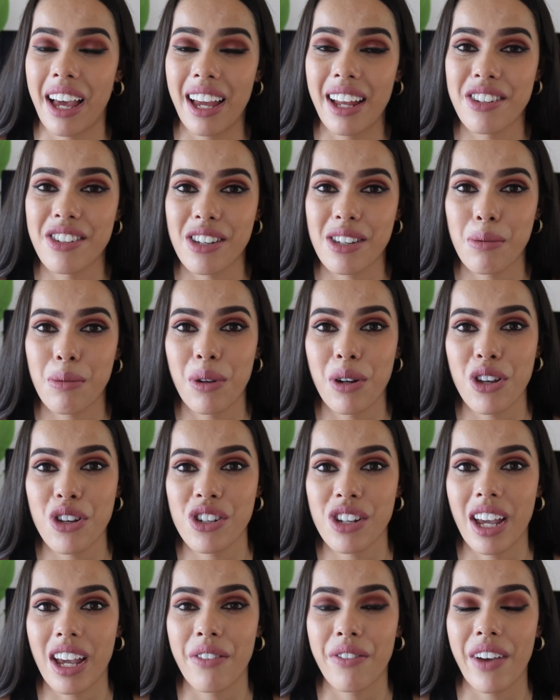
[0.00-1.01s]
I just want to
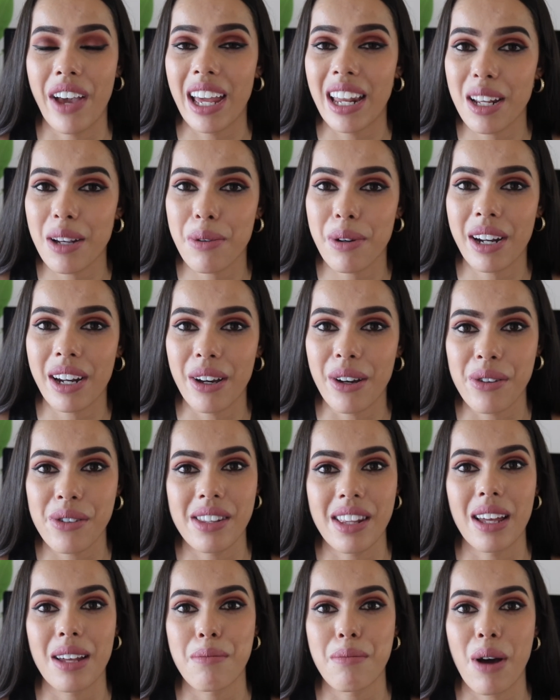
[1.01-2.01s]
share for anyone else
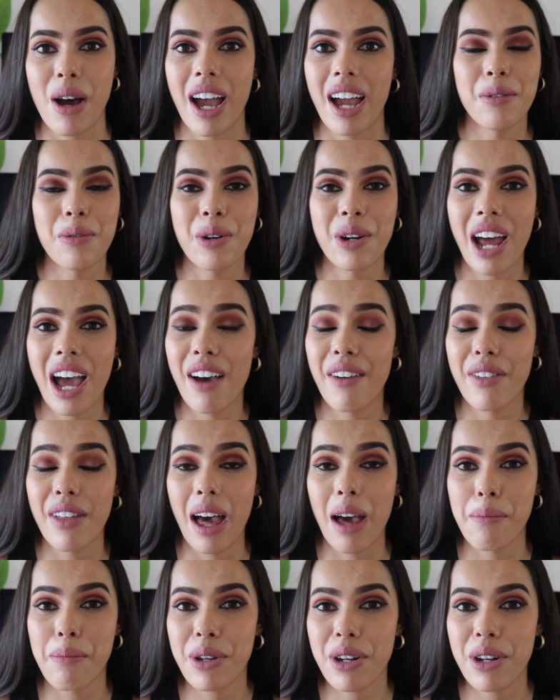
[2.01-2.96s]
that might want to have that bit